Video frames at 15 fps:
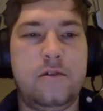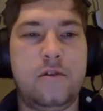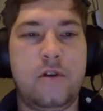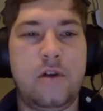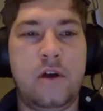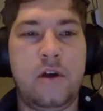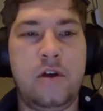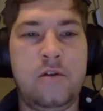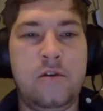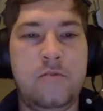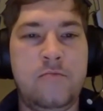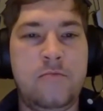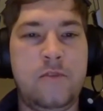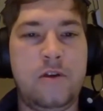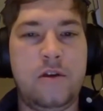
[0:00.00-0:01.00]

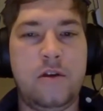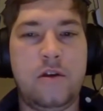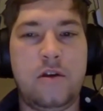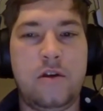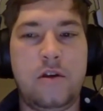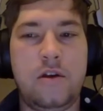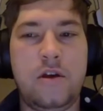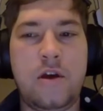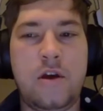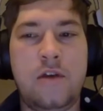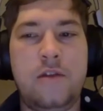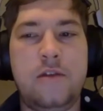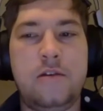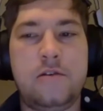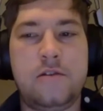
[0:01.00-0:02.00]
Um, yeah, I
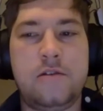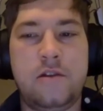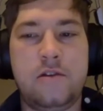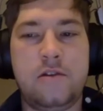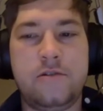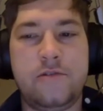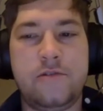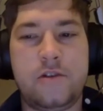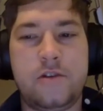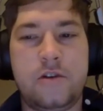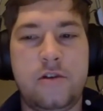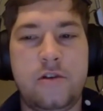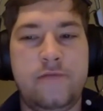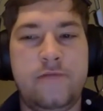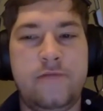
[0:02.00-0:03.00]
think Settlers of
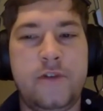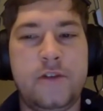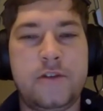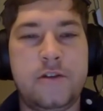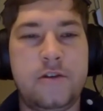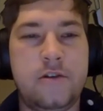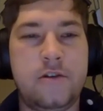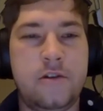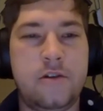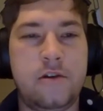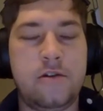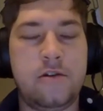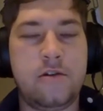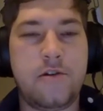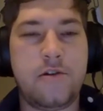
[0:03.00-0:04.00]
Catan falls under the
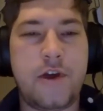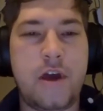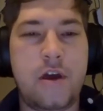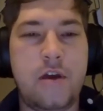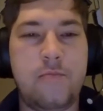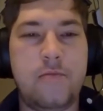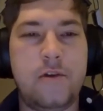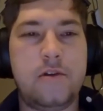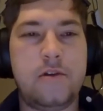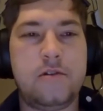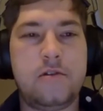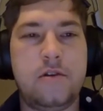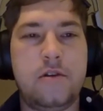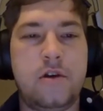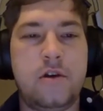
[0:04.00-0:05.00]
Euro game
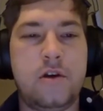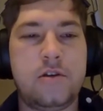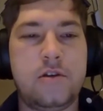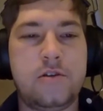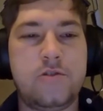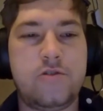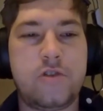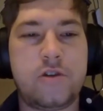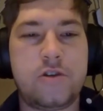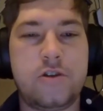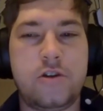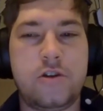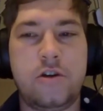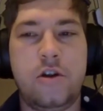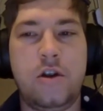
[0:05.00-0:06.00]
uh,
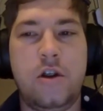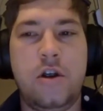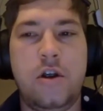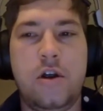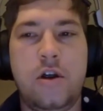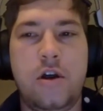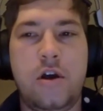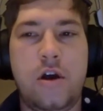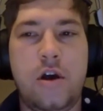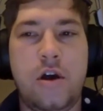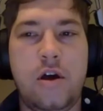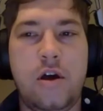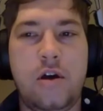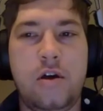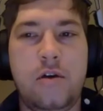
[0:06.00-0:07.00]
structure.
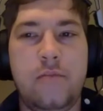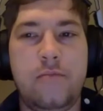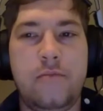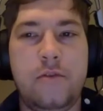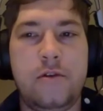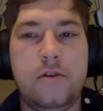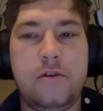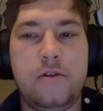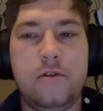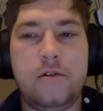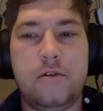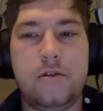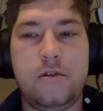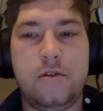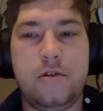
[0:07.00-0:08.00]
Um.
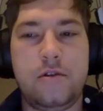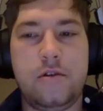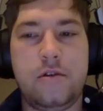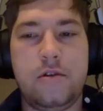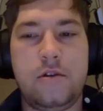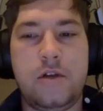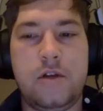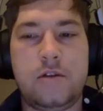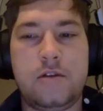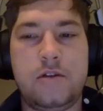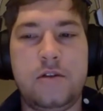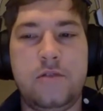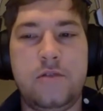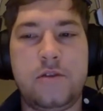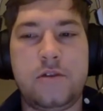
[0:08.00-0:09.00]
Let's
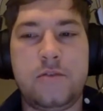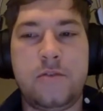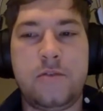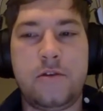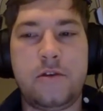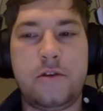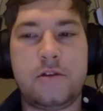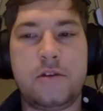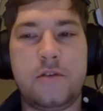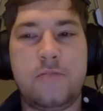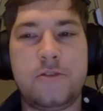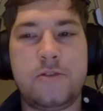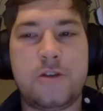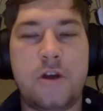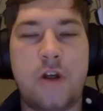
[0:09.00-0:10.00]
see what some other
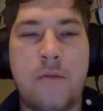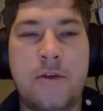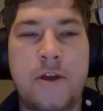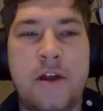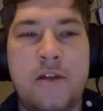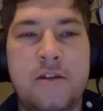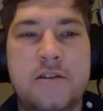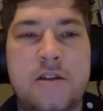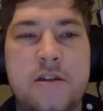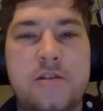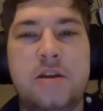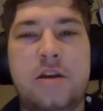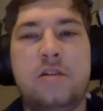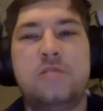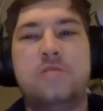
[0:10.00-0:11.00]
examples are. I mean, I listed
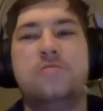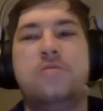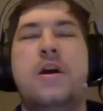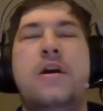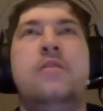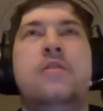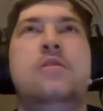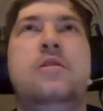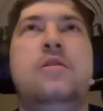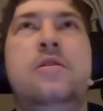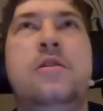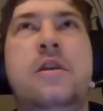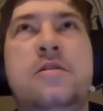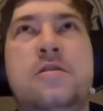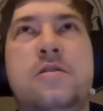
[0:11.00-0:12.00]
Ticket to Ride
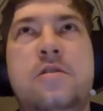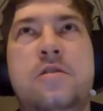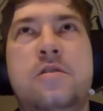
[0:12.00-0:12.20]
earlier as a